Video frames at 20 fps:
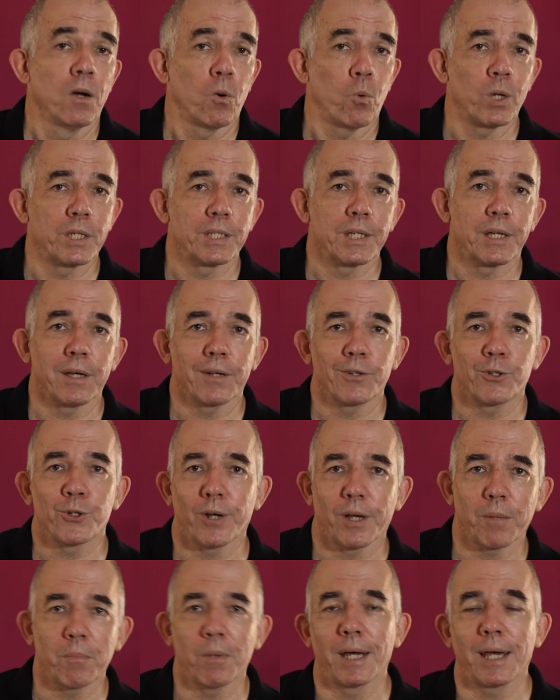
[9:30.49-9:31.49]
Once again,
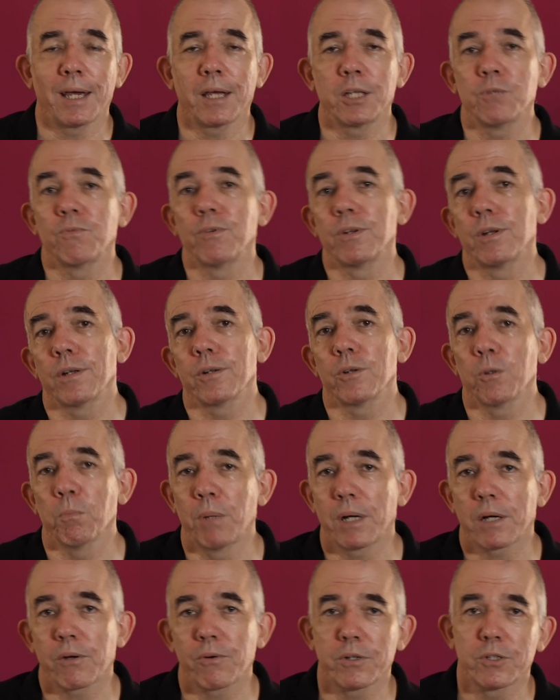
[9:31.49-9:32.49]
showing my age, if you don't know who
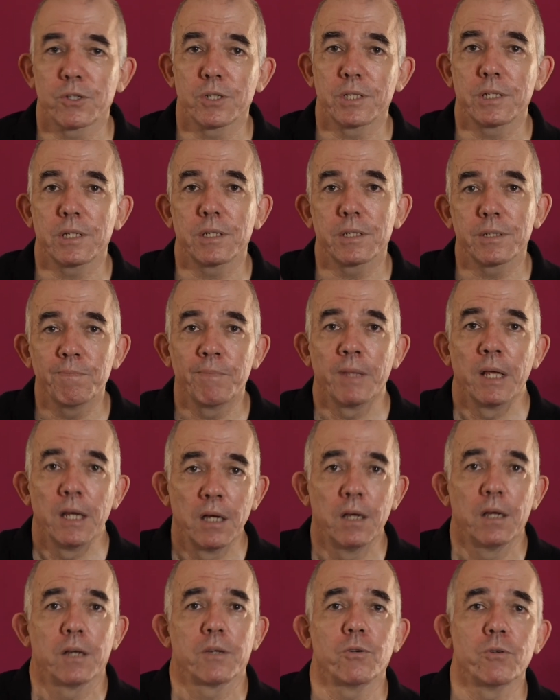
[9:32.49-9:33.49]
Buck Rogers is,
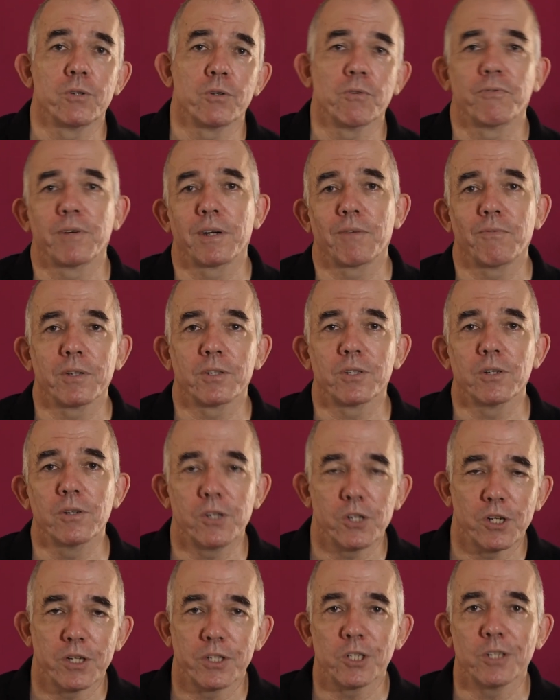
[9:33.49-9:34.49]
use your favorite
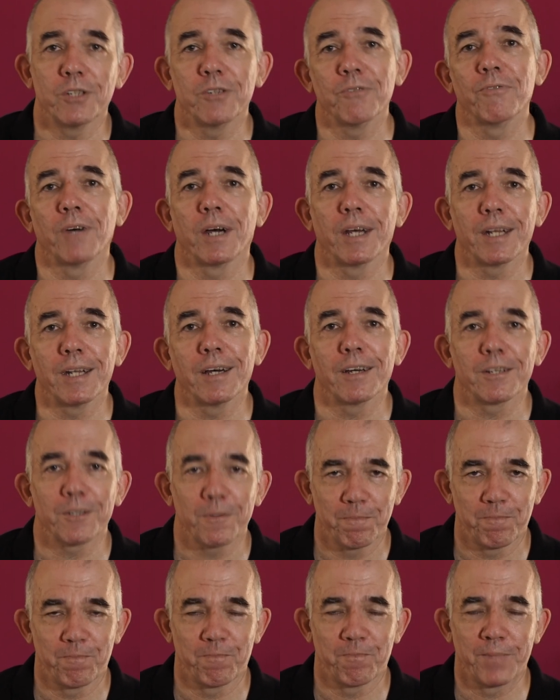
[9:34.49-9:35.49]
search engine to find
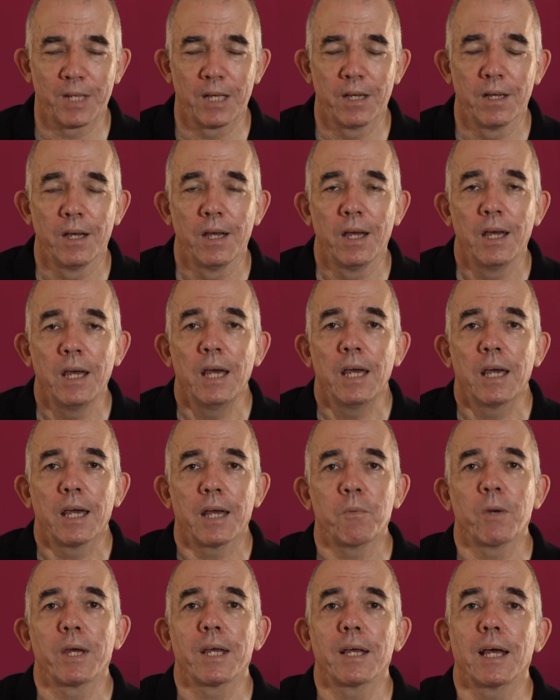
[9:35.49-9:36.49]
out.
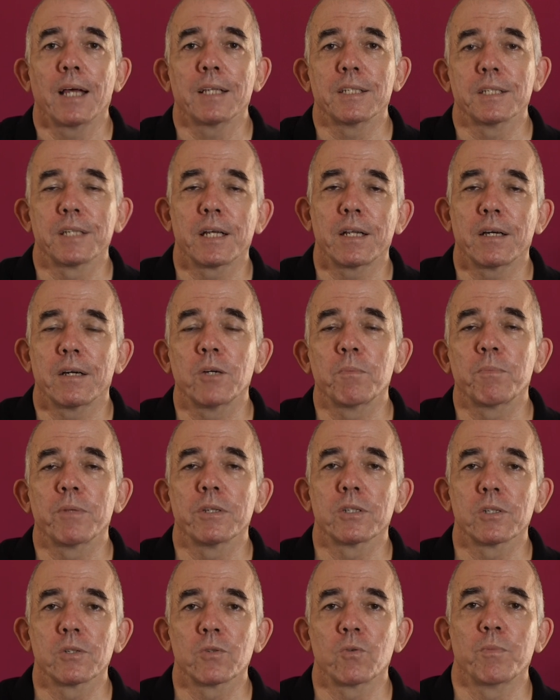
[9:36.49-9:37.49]
Anyway, as I said, I hope
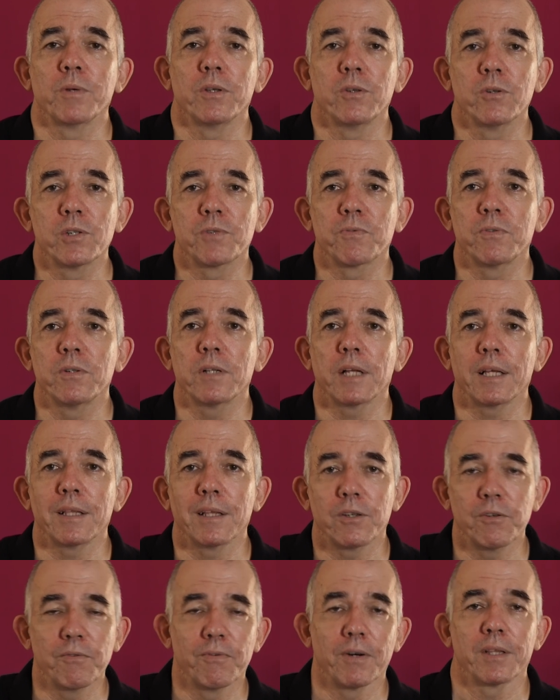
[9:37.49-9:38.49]
this has all been useful
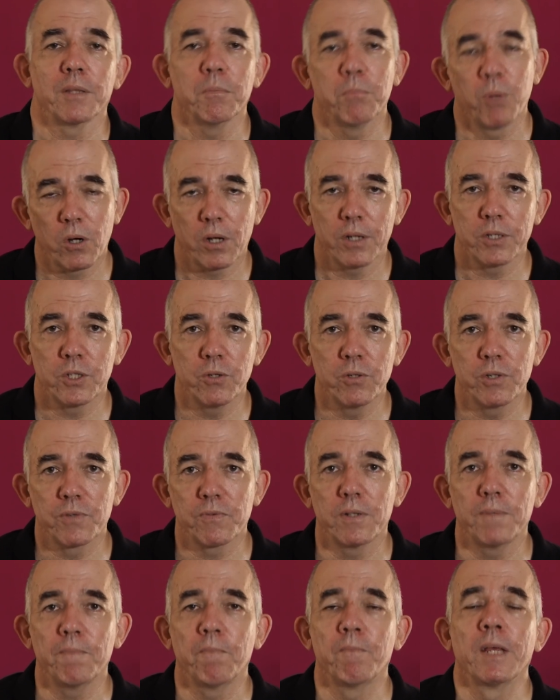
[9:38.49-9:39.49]
and that you find the booklets
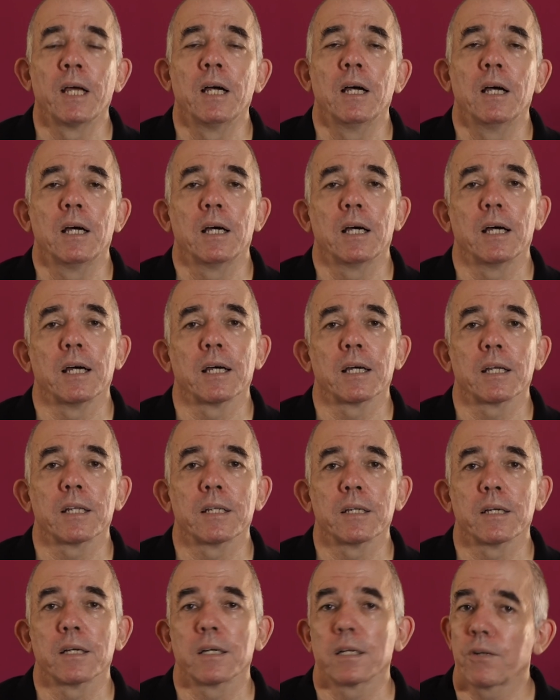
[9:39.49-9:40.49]
useful.
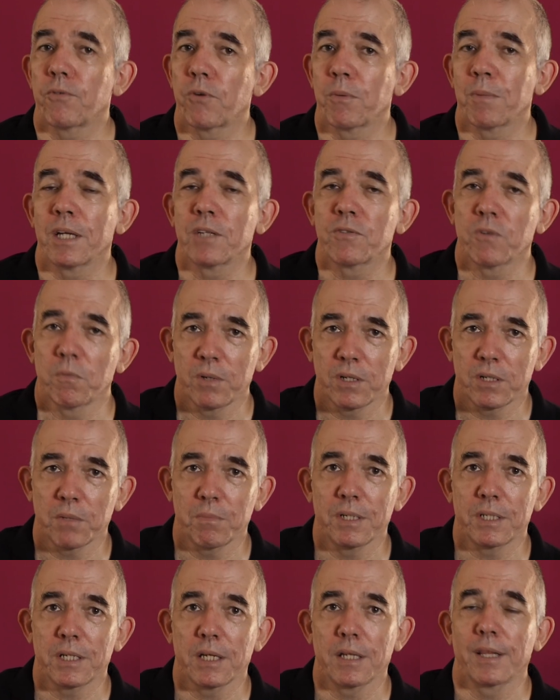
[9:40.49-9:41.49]
And uh, it remains for me
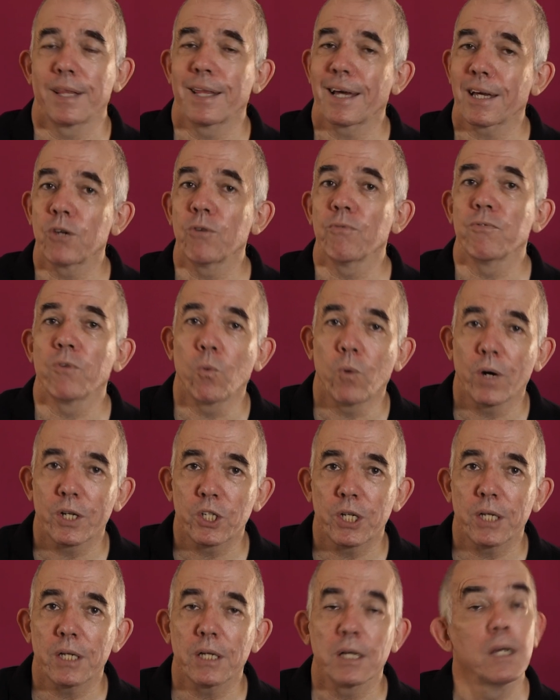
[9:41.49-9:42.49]
to be said thank you for
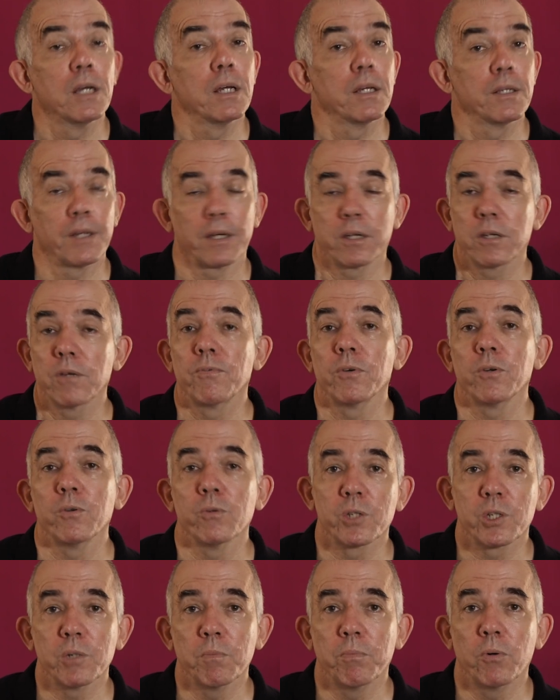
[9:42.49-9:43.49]
watching, thank you for
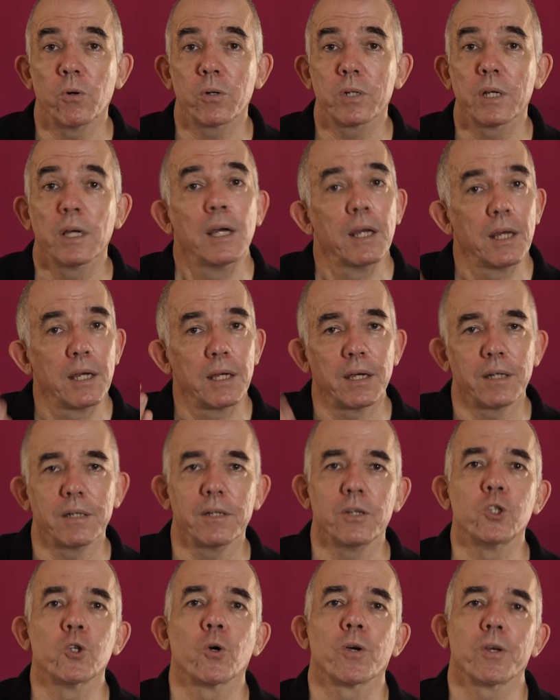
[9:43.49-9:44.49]
your support,
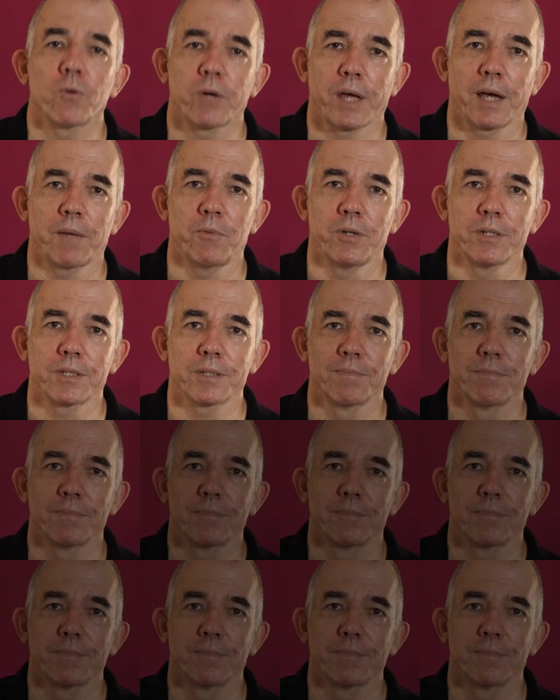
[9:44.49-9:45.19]
and enjoy your cameras.